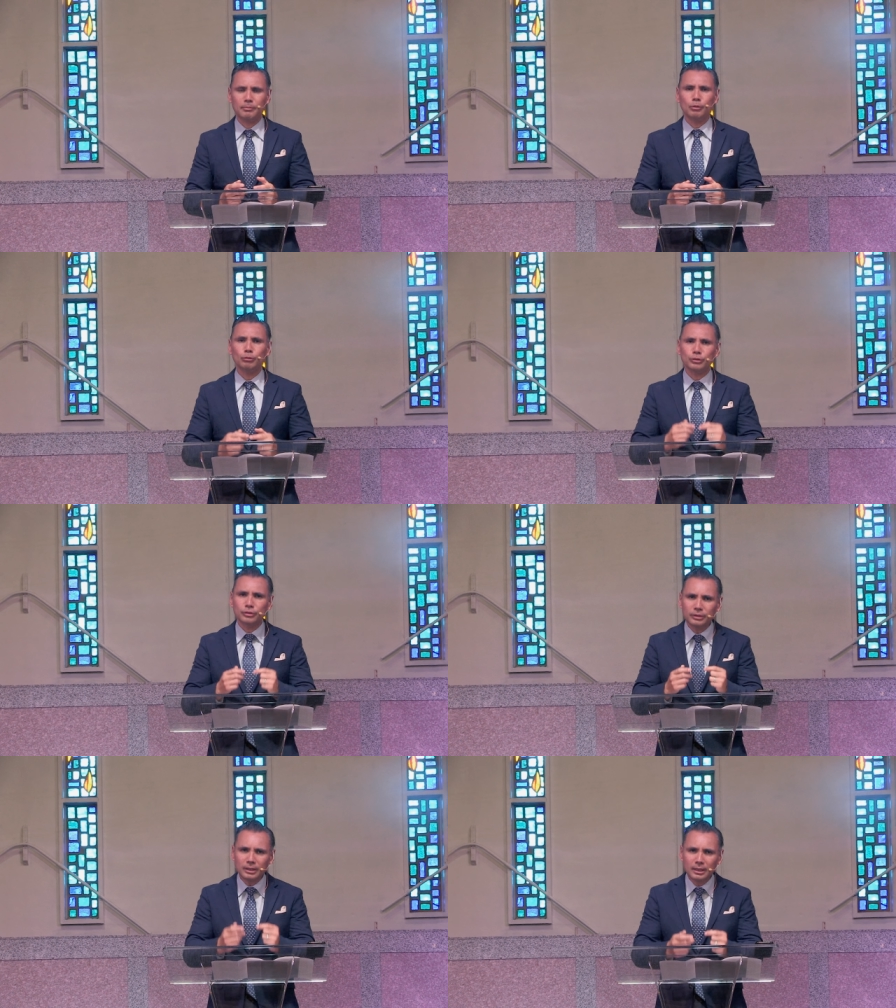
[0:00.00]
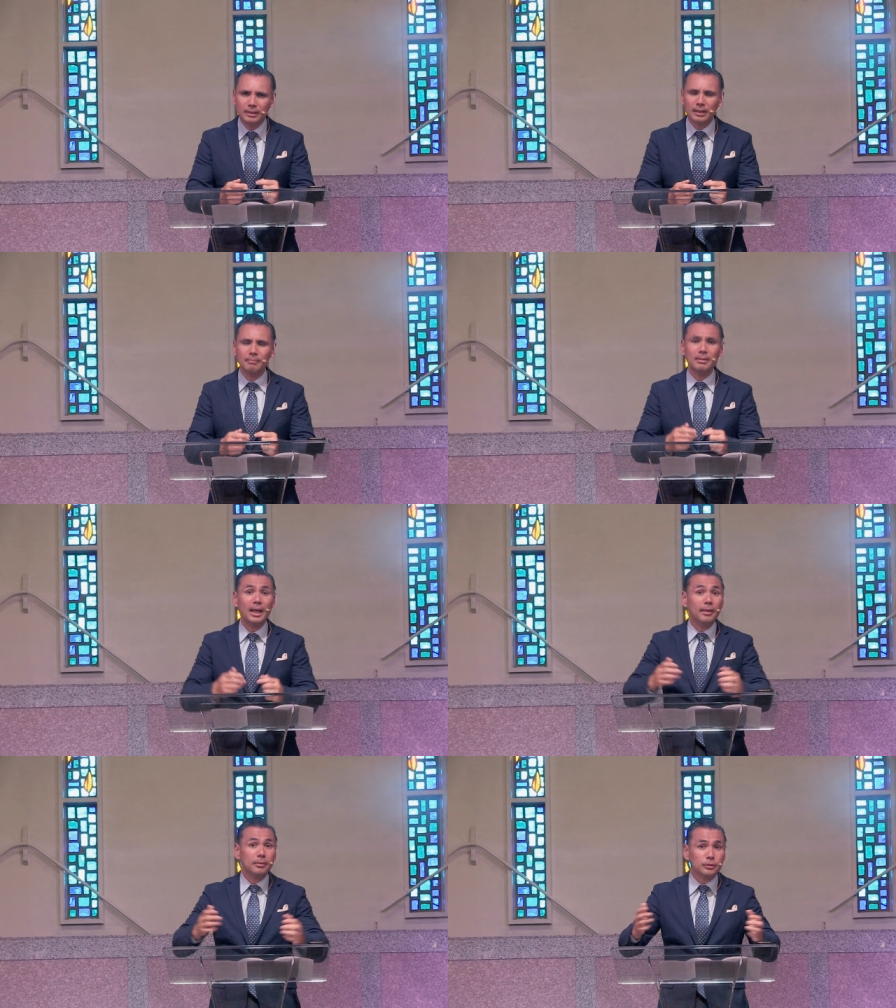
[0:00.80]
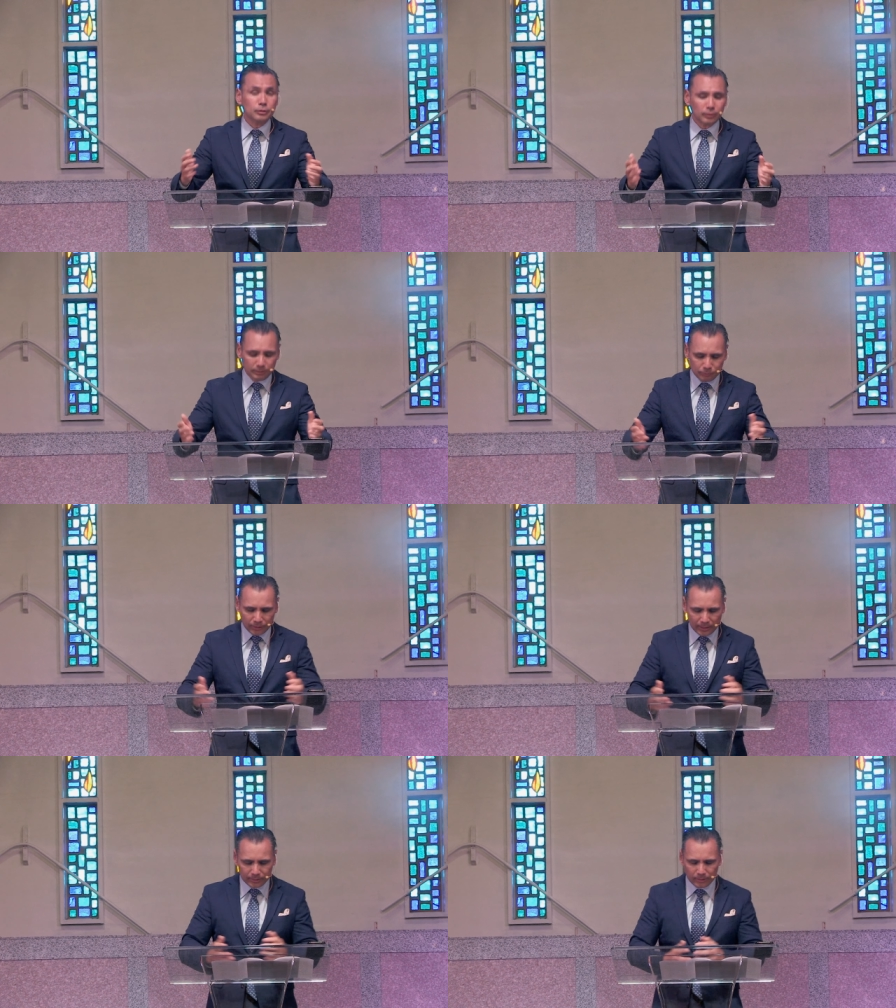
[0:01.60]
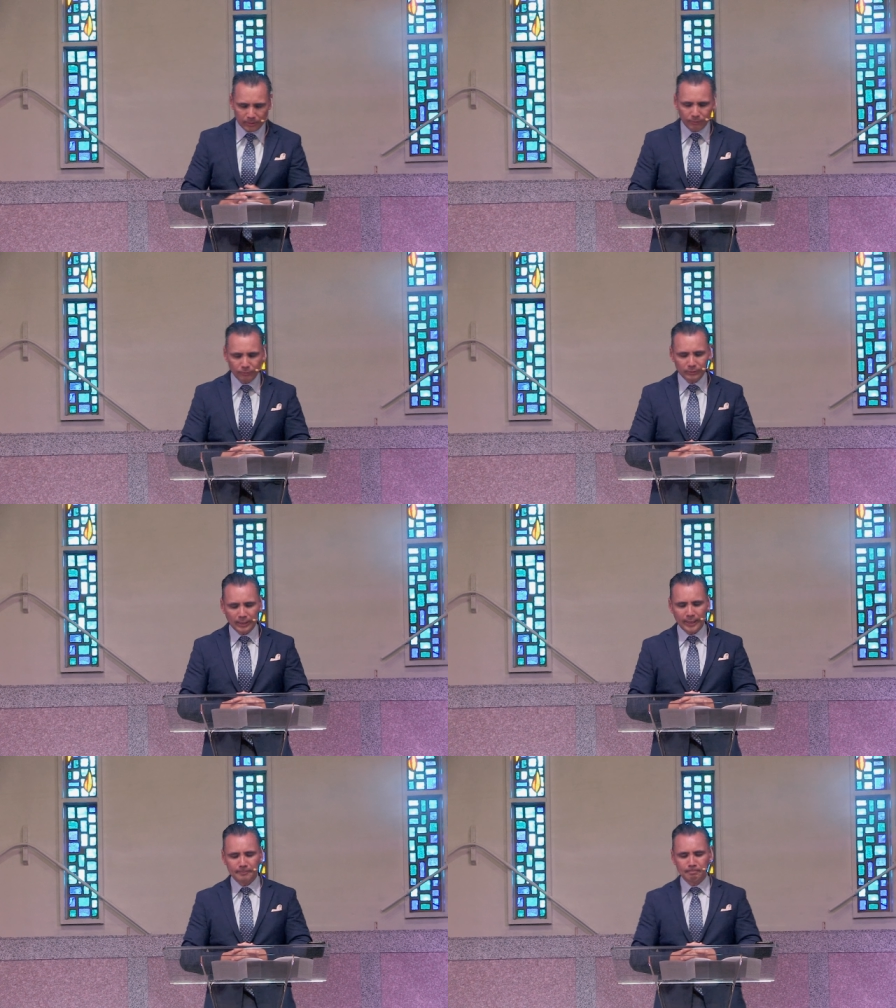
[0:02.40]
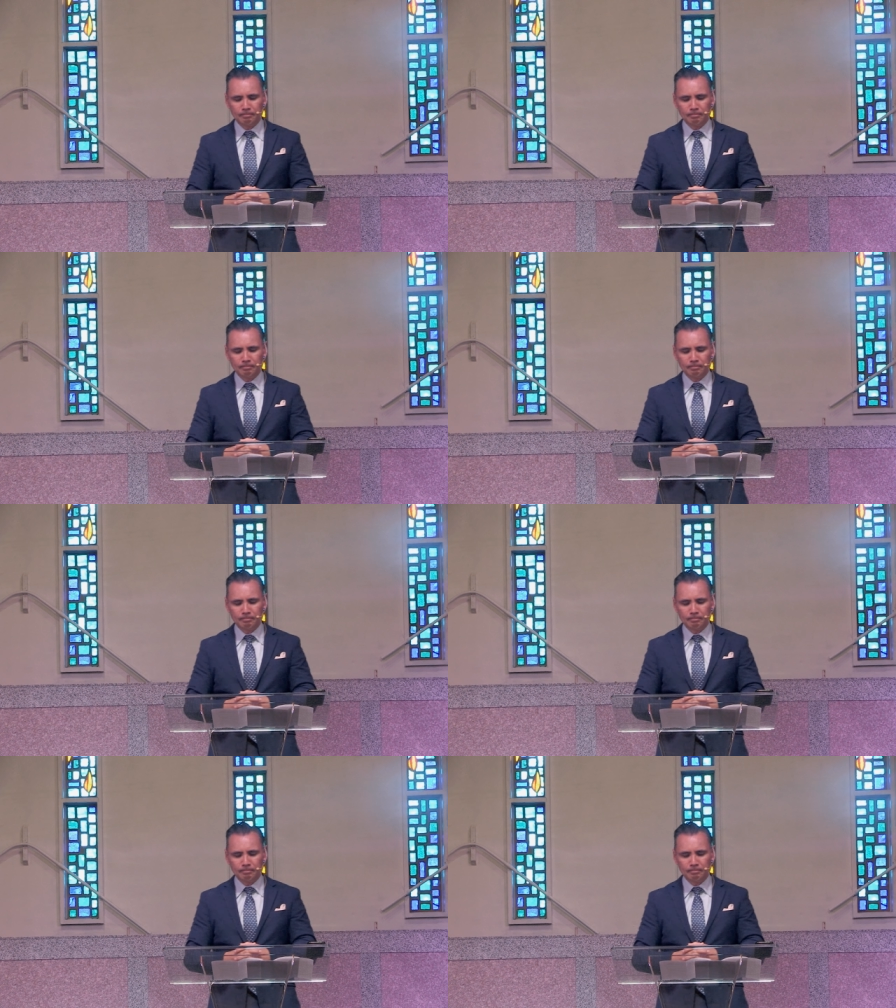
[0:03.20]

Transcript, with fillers: you'll see them and the circumstance in a different light.